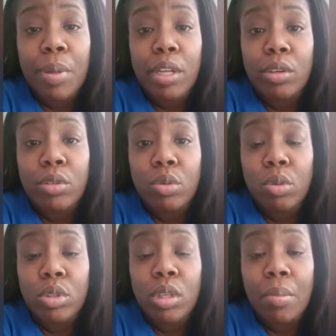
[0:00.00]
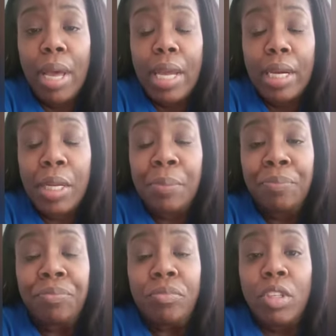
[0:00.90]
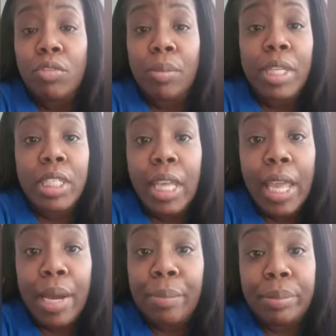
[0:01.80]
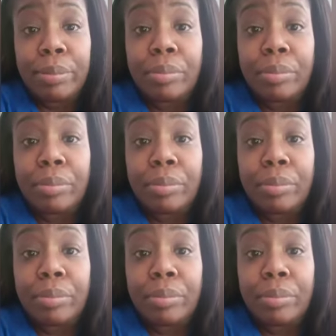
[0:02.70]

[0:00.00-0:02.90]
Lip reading: Peters or somebody from his camp.